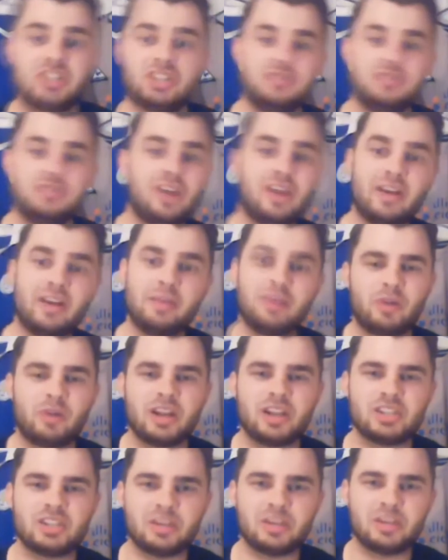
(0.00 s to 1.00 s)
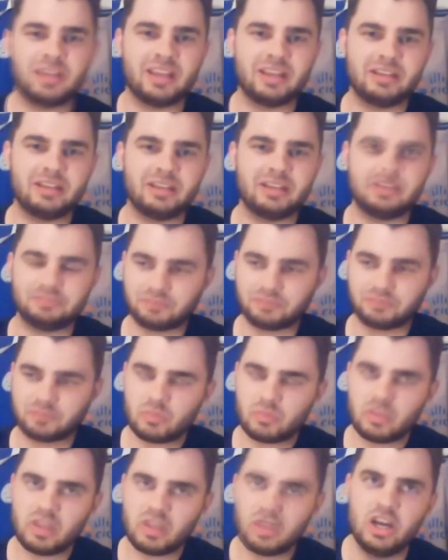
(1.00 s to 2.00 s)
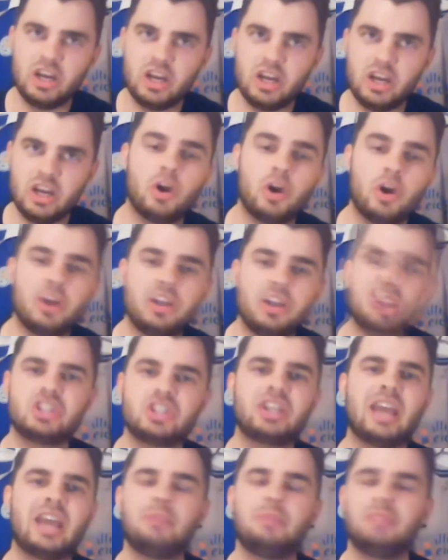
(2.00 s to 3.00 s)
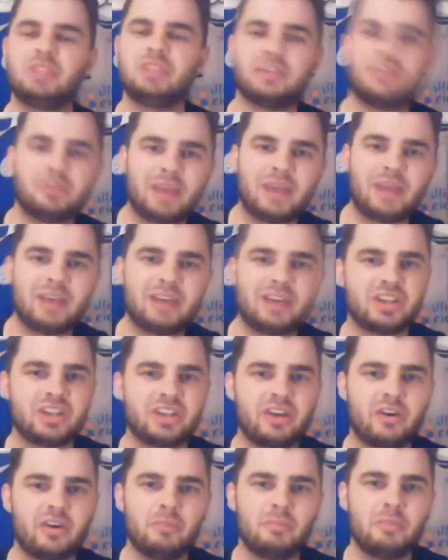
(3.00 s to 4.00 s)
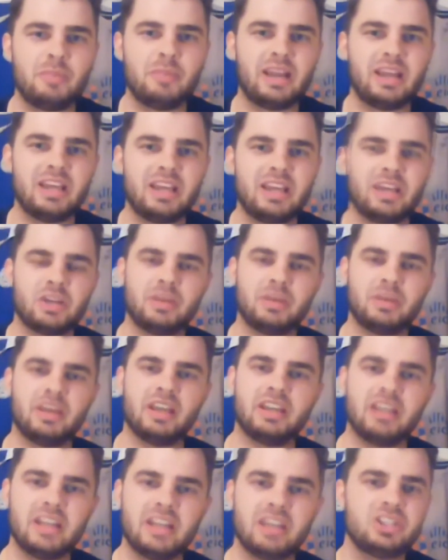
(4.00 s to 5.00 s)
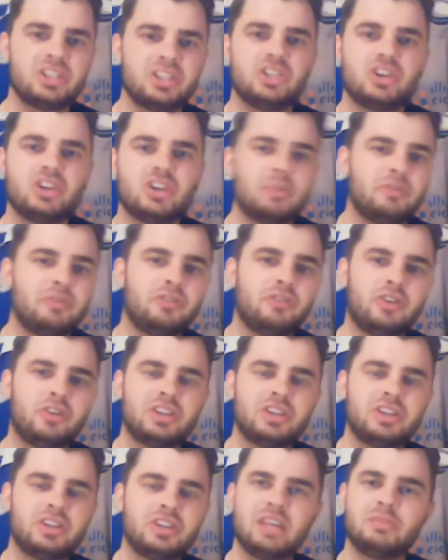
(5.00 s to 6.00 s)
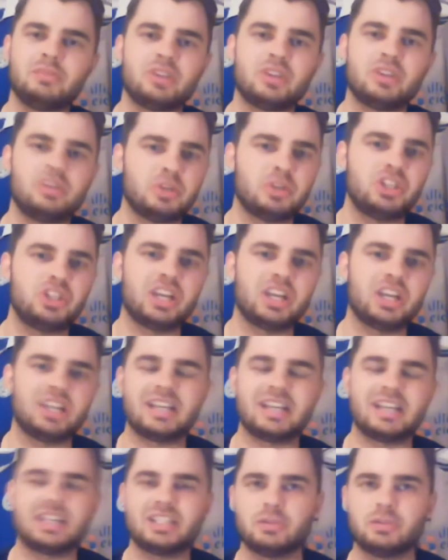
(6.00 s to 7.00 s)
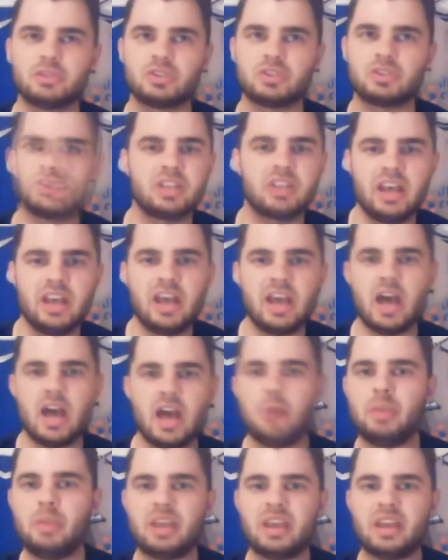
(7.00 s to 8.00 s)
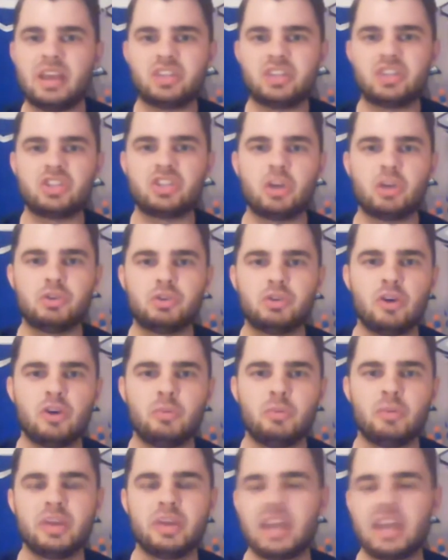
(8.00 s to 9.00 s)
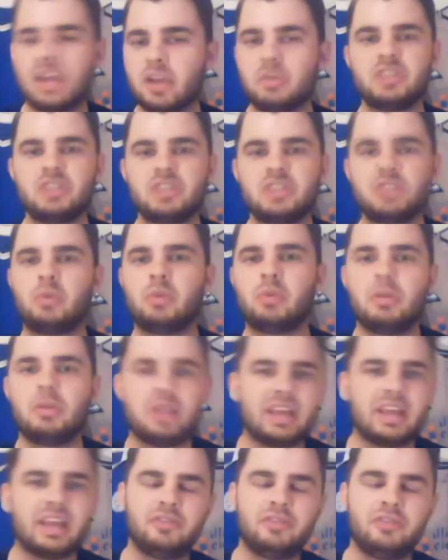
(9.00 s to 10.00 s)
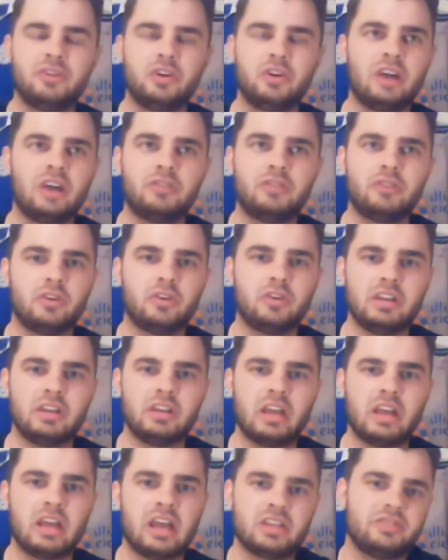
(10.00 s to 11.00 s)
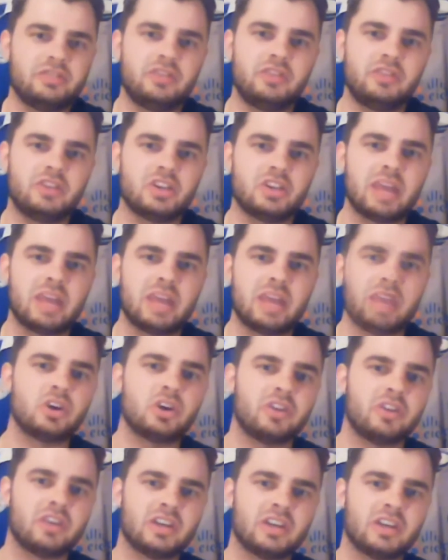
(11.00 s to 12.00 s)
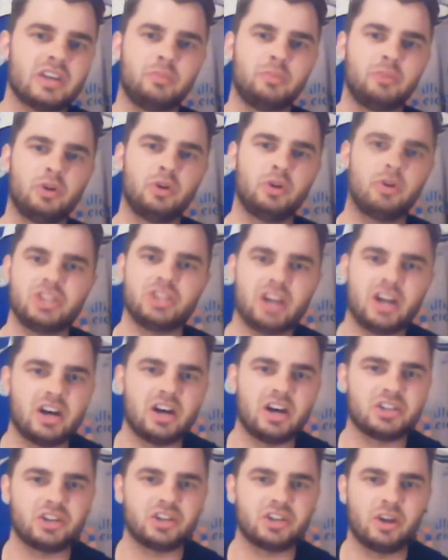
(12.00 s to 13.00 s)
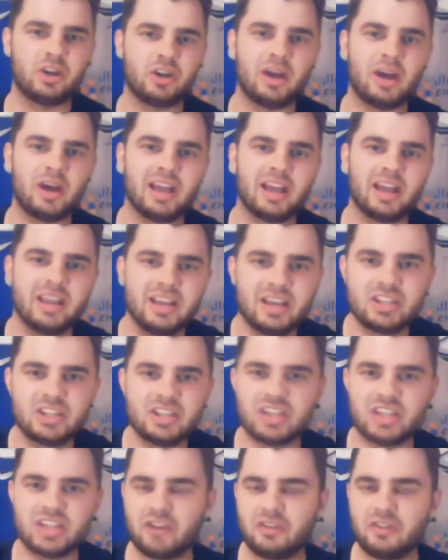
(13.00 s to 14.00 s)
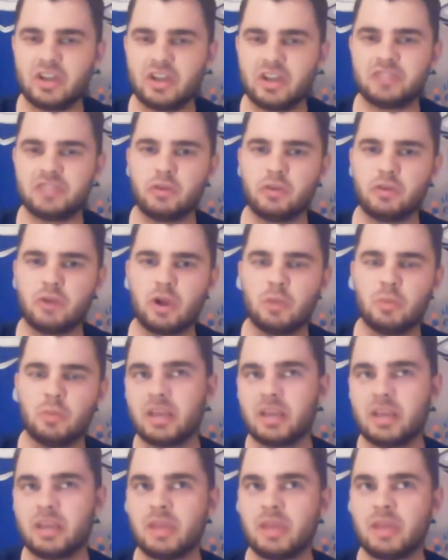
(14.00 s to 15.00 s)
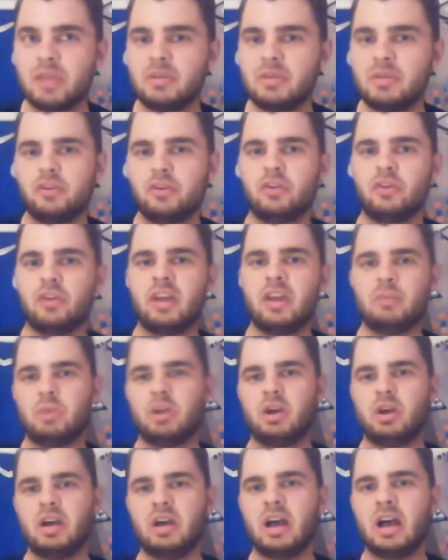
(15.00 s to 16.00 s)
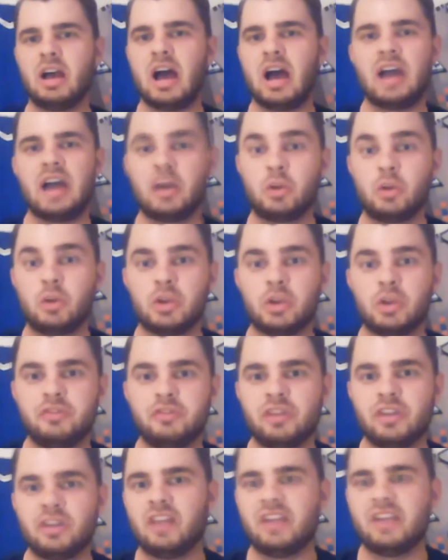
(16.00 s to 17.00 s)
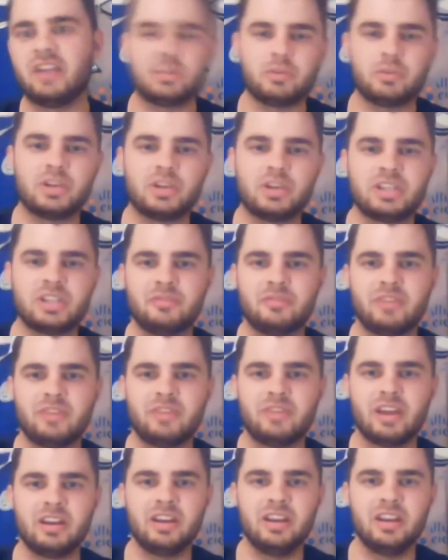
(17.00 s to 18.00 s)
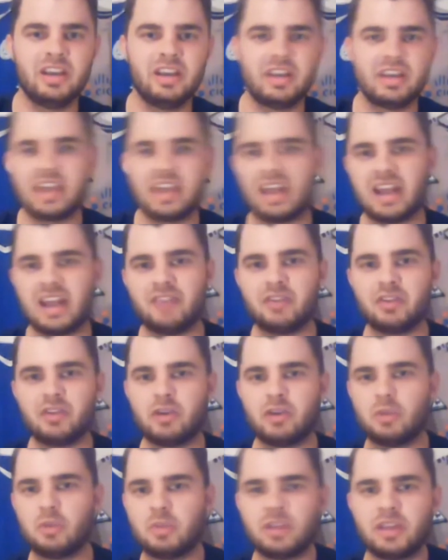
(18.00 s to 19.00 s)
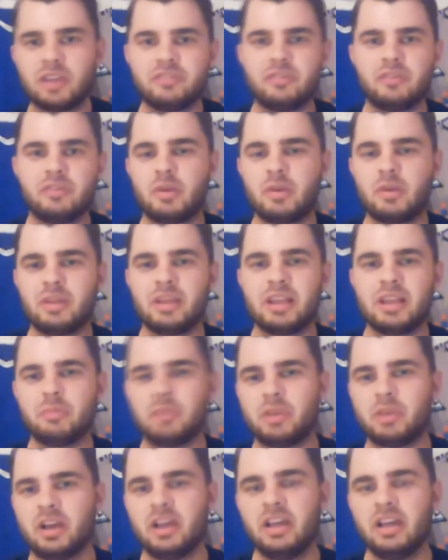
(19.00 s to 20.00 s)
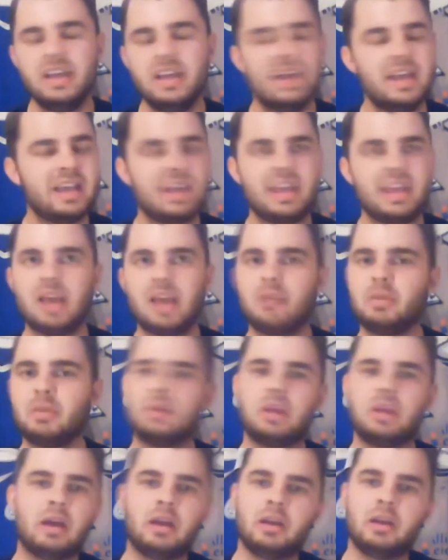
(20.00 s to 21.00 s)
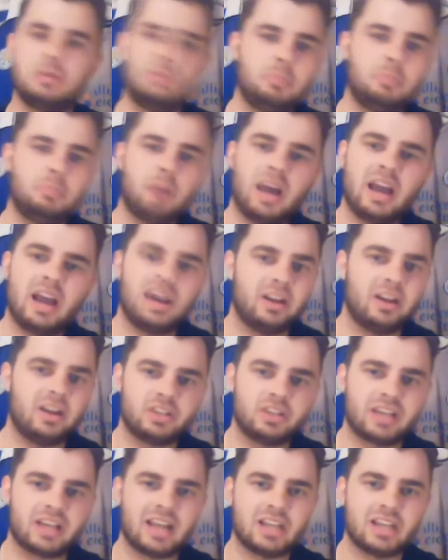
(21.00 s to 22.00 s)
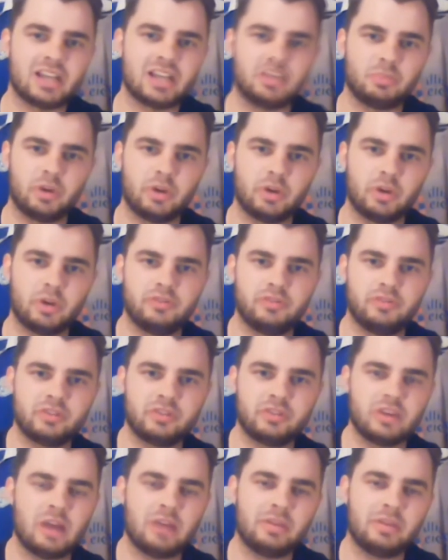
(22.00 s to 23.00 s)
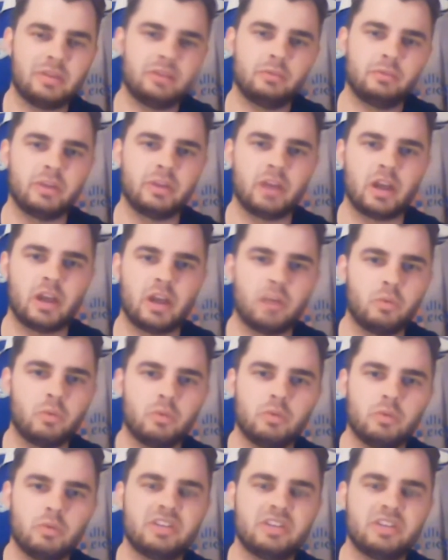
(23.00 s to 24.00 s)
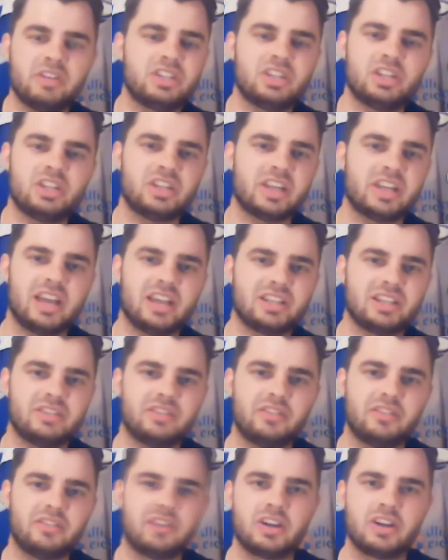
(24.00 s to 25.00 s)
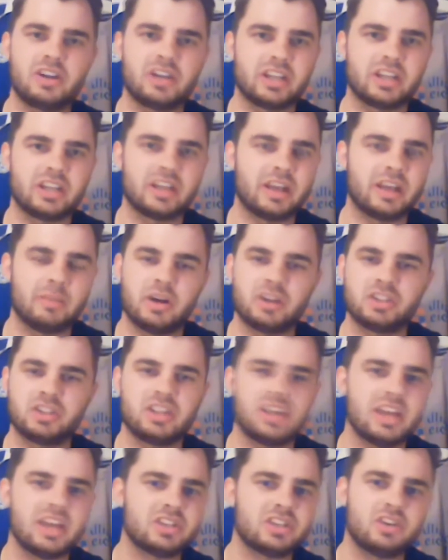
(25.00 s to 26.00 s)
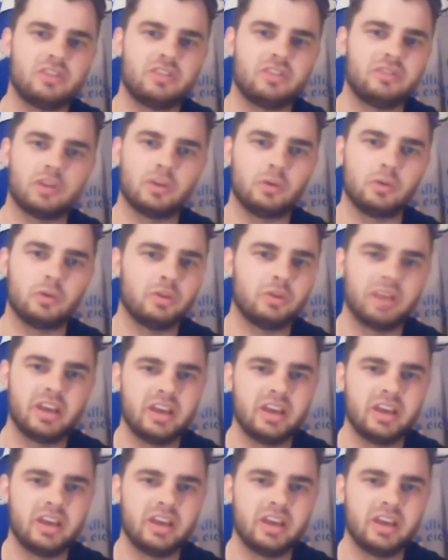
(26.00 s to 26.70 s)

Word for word: very impressed. I mean, as one as a skeptic from the outsider on Bilic, I mean, yes, he's done it before at teams and at Besiktas it was a bit so-so, but yeah, coming into the Premier League, I thought I thought as the first game you couldn't ask for more, could you? Arsenal away, sacrifice for Europa League maybe for it, but I don't know what you feel like that as a West Ham fan getting out of Europa League for the Premier League, but yeah, I mean, uh, Payet looked a class above. I mean, we know the assists he gets in the French league at Marseille, it's not a fluke.